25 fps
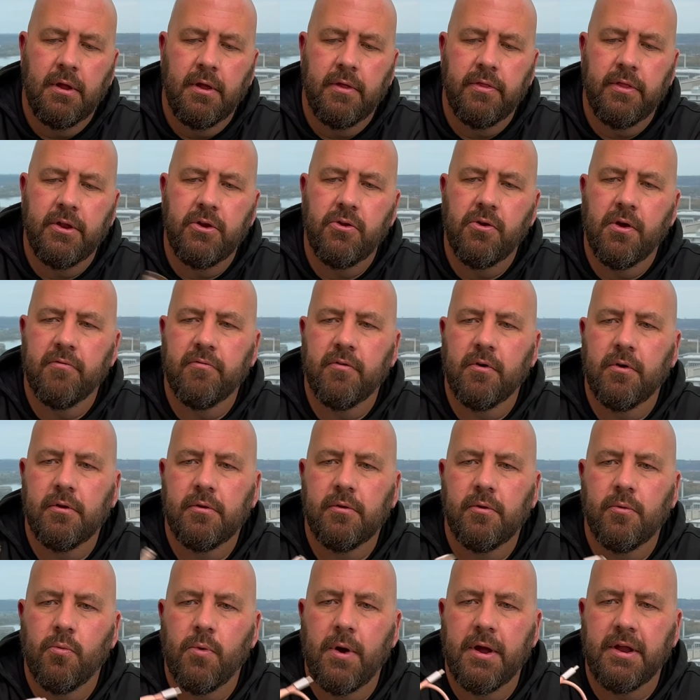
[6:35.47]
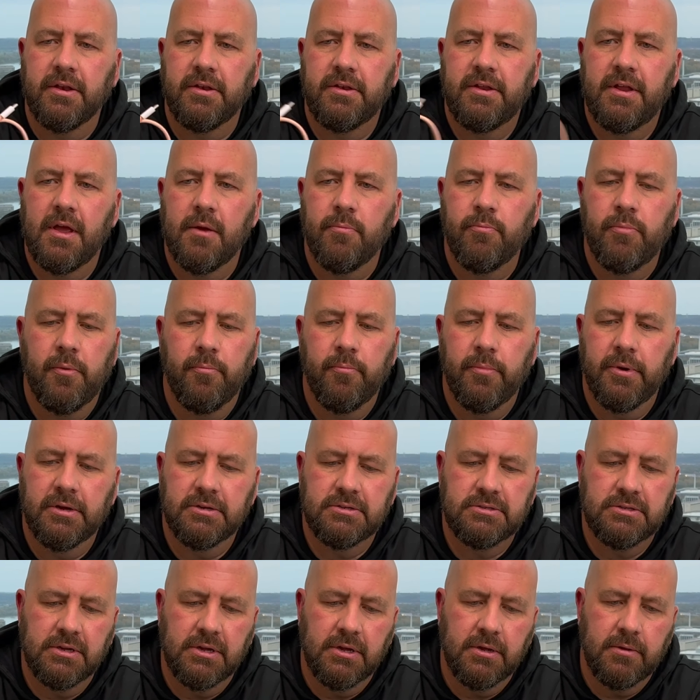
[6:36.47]
I do have a white tip,
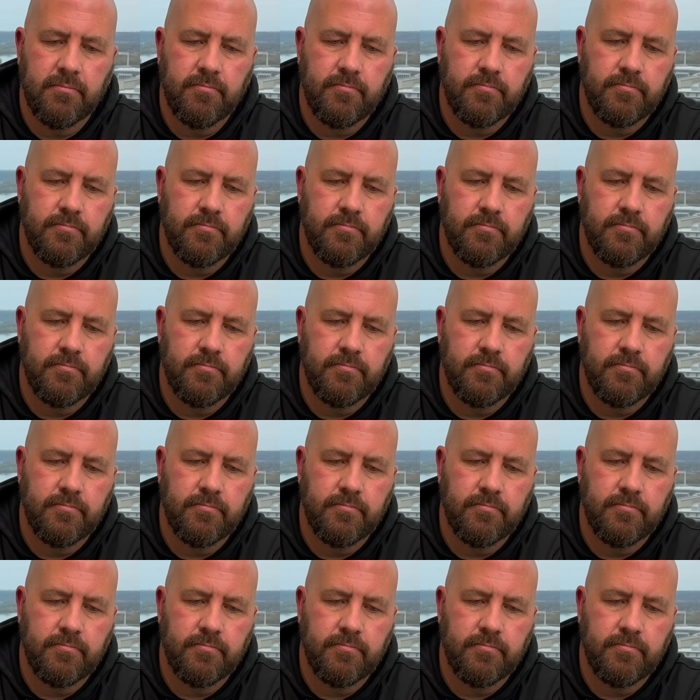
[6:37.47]
but uh,